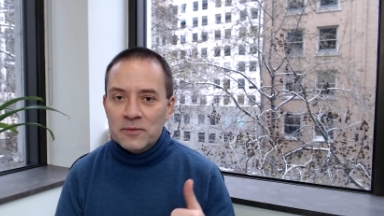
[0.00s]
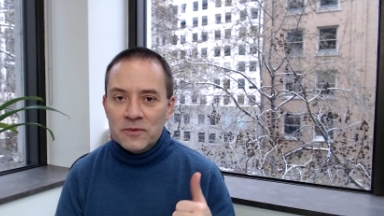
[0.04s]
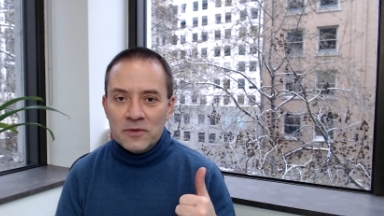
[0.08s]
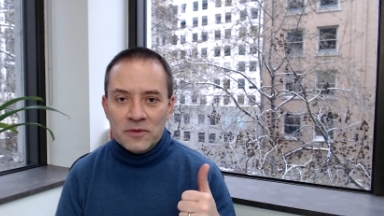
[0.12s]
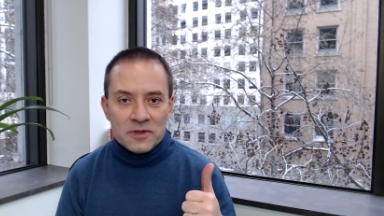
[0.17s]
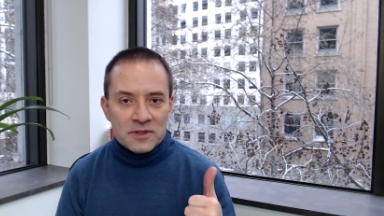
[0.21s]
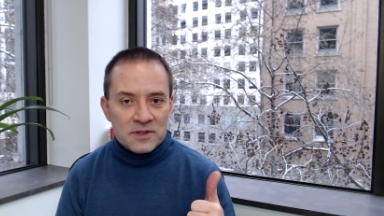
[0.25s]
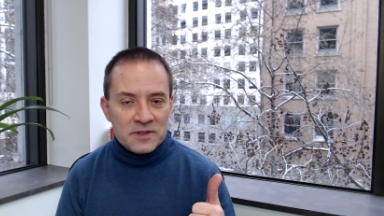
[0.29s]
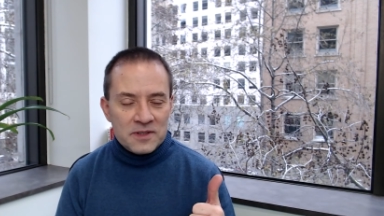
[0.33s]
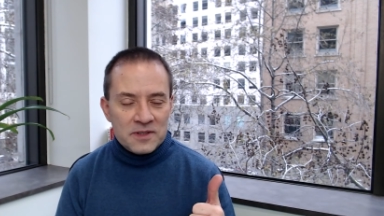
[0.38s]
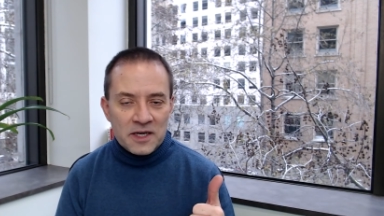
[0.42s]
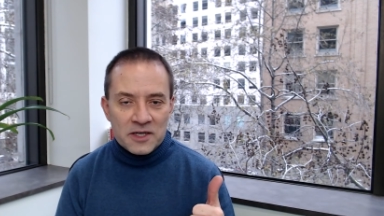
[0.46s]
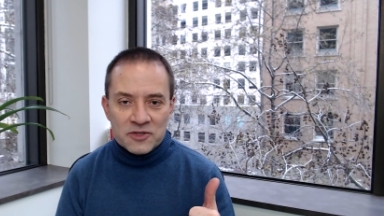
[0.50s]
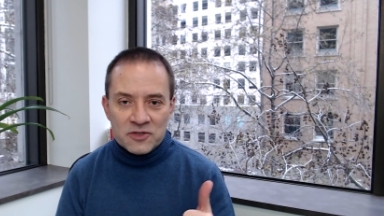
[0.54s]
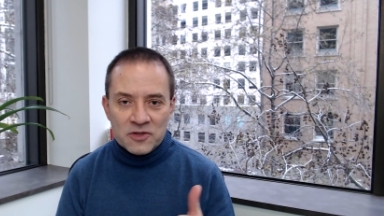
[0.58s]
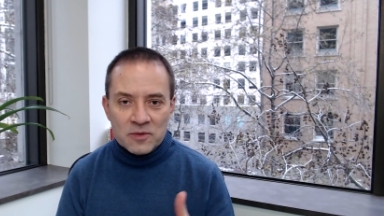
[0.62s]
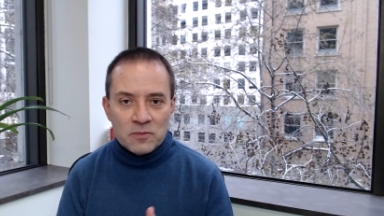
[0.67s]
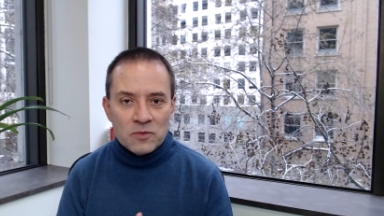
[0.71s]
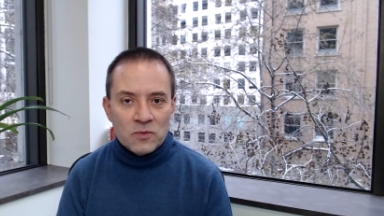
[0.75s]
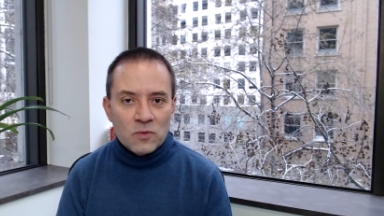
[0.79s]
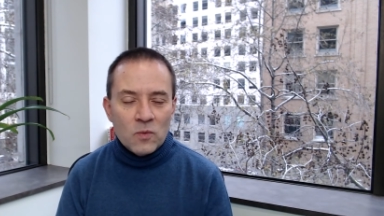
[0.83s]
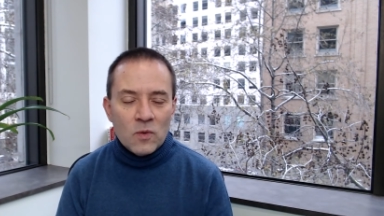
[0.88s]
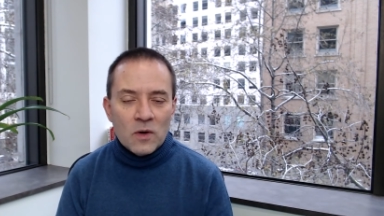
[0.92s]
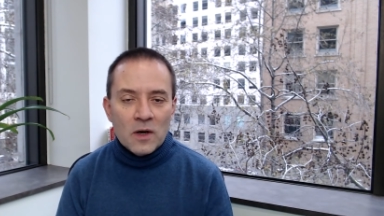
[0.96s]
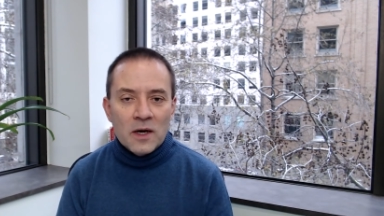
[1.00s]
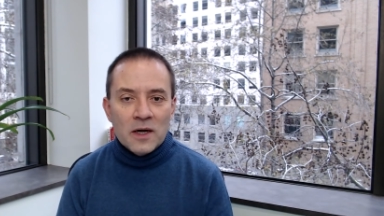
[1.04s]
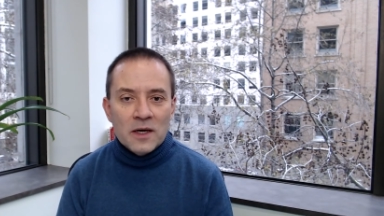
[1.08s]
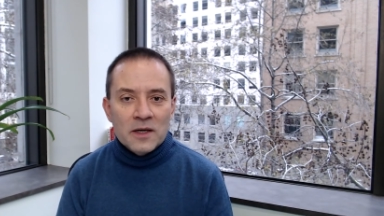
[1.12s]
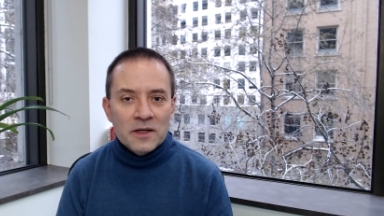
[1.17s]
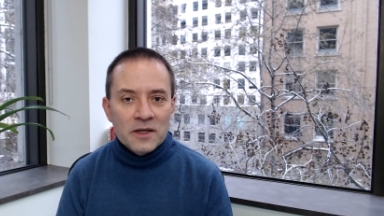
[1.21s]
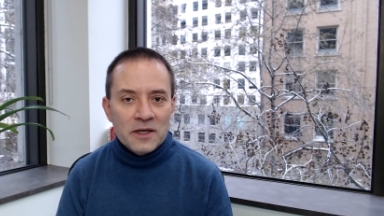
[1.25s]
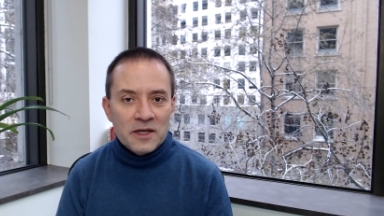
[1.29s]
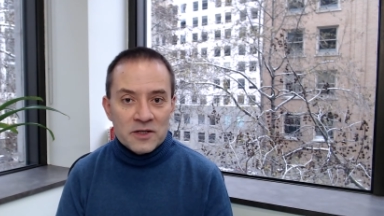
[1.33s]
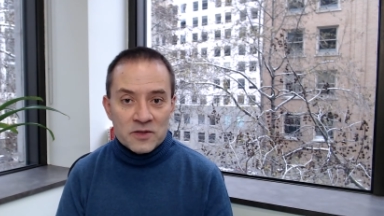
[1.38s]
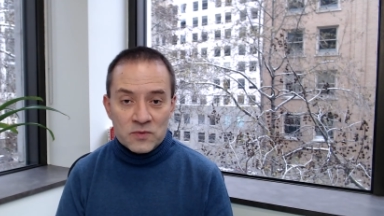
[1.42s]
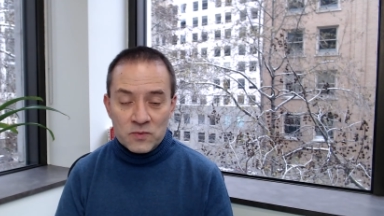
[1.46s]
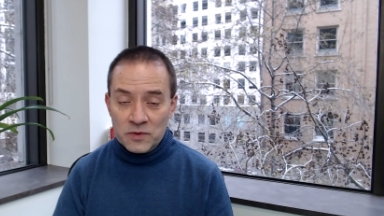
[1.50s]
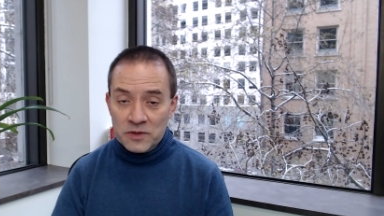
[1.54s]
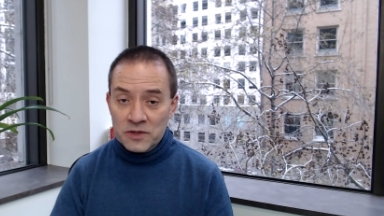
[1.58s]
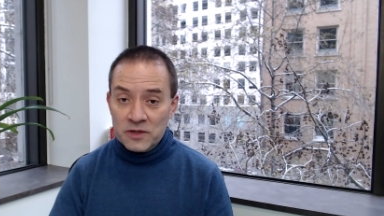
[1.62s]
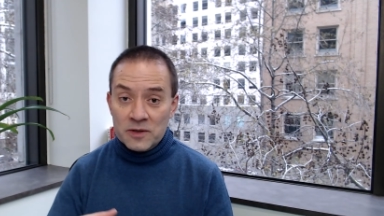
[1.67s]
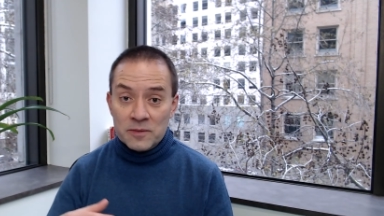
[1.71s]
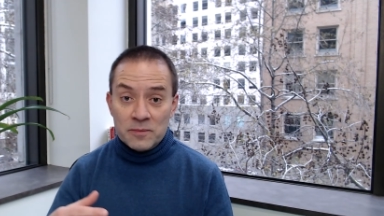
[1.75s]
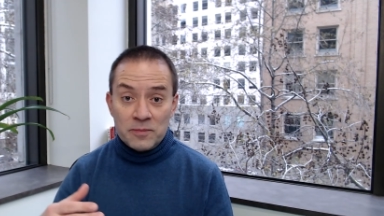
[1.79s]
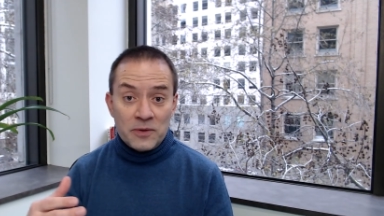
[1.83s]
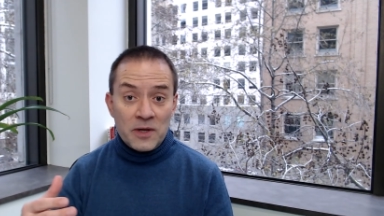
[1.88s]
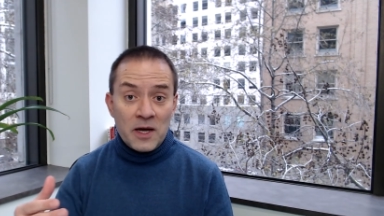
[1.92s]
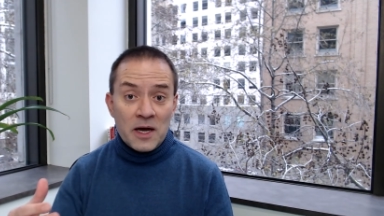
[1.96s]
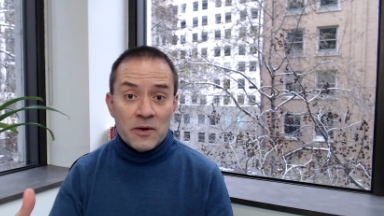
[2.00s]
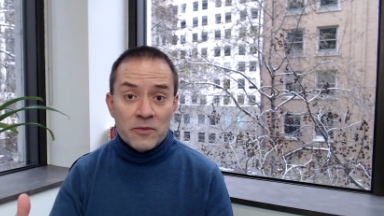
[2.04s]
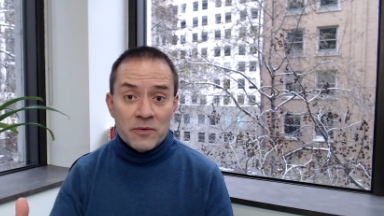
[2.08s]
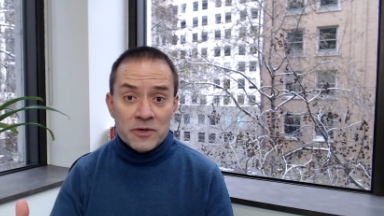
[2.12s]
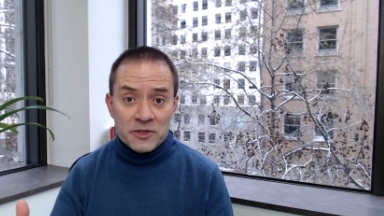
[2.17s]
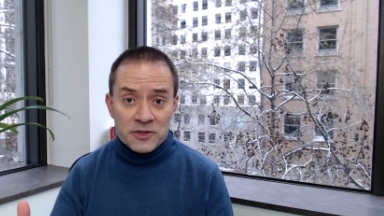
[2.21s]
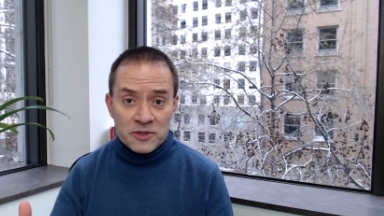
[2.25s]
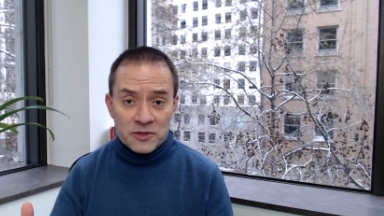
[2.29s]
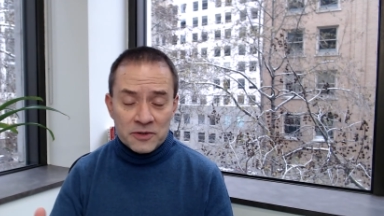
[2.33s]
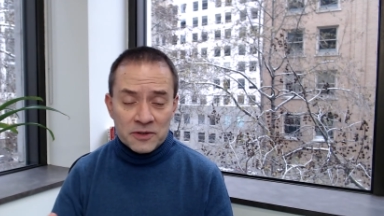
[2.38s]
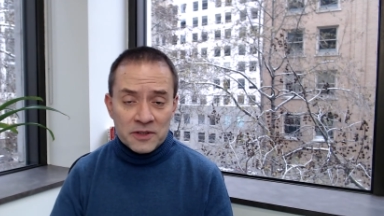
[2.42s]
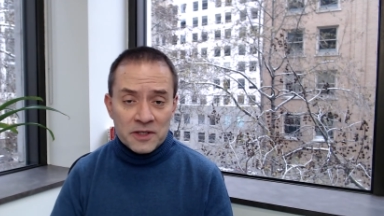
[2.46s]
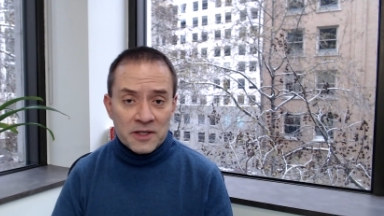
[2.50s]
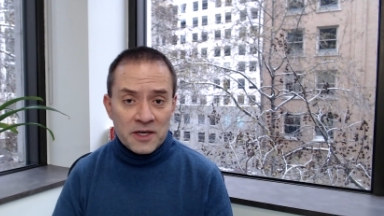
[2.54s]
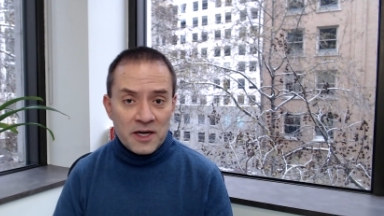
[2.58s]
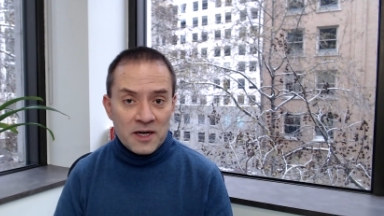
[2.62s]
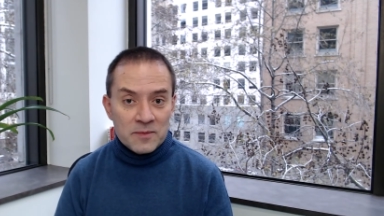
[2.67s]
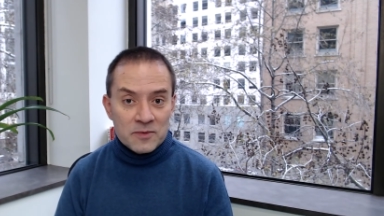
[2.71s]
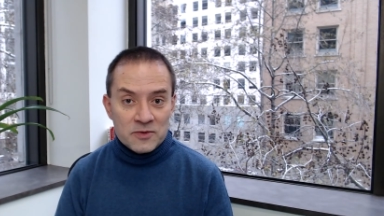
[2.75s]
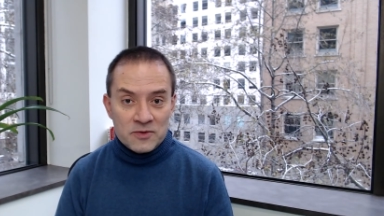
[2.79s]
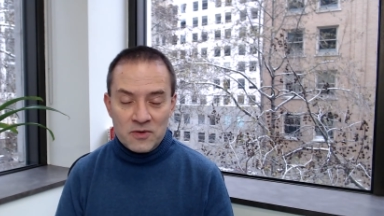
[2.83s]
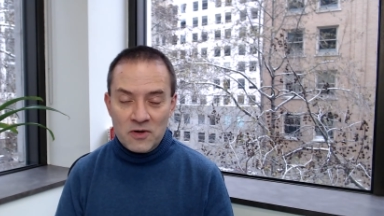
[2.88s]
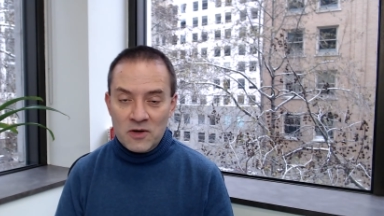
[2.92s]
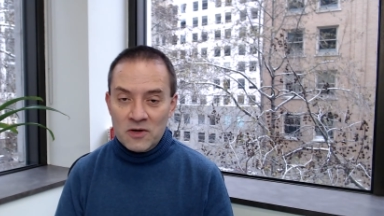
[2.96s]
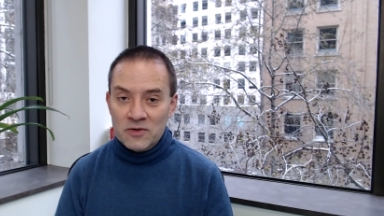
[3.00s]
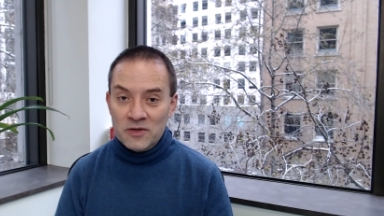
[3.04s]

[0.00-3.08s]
stage number 1 is when you apply originally at Amazon.